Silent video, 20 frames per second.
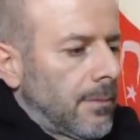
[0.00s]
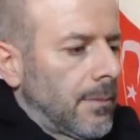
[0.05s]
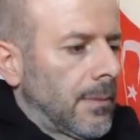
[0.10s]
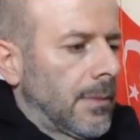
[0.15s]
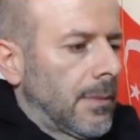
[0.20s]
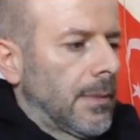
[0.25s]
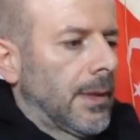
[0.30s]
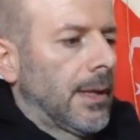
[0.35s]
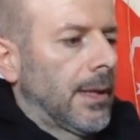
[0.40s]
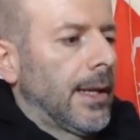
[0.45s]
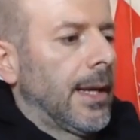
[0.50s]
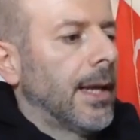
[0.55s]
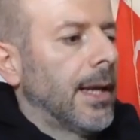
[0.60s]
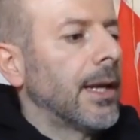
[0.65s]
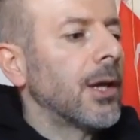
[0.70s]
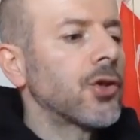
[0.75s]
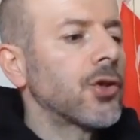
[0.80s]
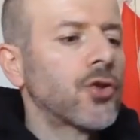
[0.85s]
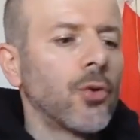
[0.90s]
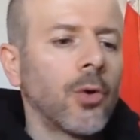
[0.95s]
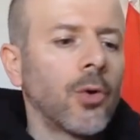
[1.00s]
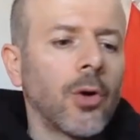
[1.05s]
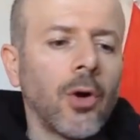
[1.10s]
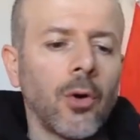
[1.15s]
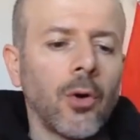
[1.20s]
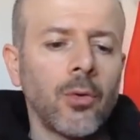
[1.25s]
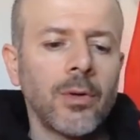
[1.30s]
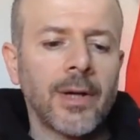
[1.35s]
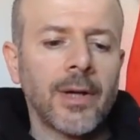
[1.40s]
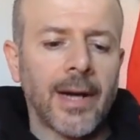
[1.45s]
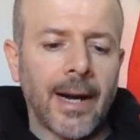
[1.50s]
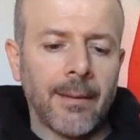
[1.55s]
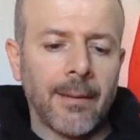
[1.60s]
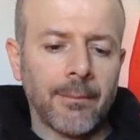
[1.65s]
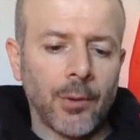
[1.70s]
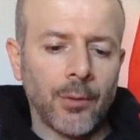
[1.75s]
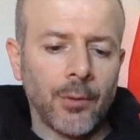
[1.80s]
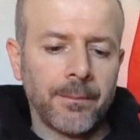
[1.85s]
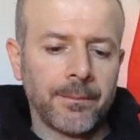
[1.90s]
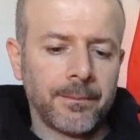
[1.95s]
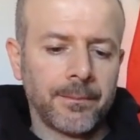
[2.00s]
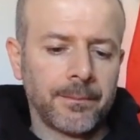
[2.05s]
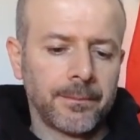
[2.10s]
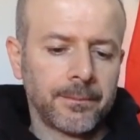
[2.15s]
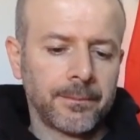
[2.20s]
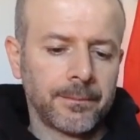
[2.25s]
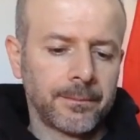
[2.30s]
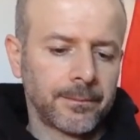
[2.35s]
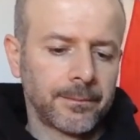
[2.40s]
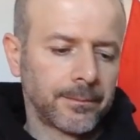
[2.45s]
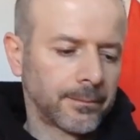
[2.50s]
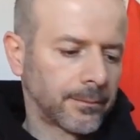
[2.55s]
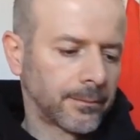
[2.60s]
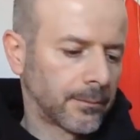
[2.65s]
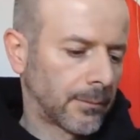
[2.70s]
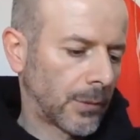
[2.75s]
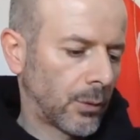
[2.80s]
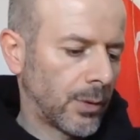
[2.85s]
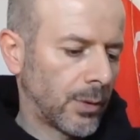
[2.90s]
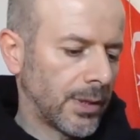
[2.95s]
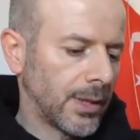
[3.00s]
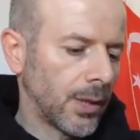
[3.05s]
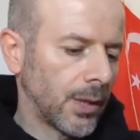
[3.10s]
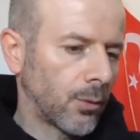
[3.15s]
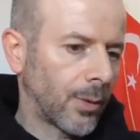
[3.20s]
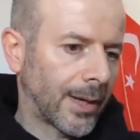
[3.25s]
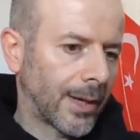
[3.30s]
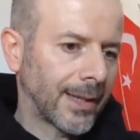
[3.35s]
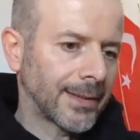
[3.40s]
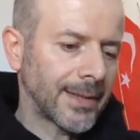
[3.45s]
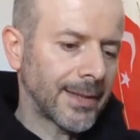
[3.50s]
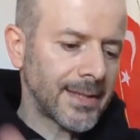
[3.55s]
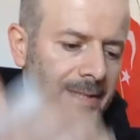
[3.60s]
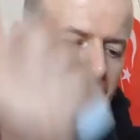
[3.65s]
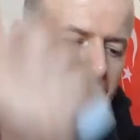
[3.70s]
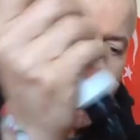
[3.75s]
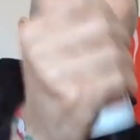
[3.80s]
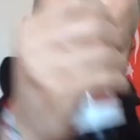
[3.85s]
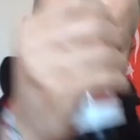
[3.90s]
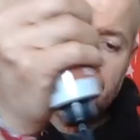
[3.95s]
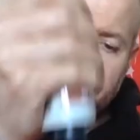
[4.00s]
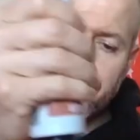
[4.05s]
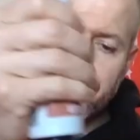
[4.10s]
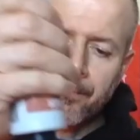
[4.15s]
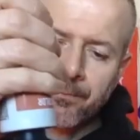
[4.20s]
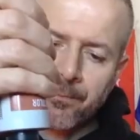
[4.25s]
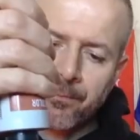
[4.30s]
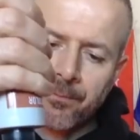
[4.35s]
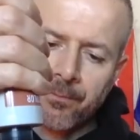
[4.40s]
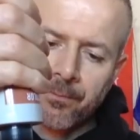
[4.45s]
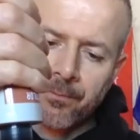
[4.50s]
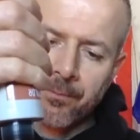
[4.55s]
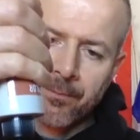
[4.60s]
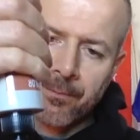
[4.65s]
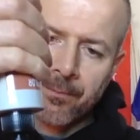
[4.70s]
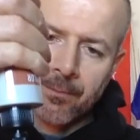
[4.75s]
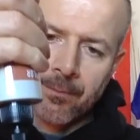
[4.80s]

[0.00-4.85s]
Okay, I need 1 gram here. So this is code 46.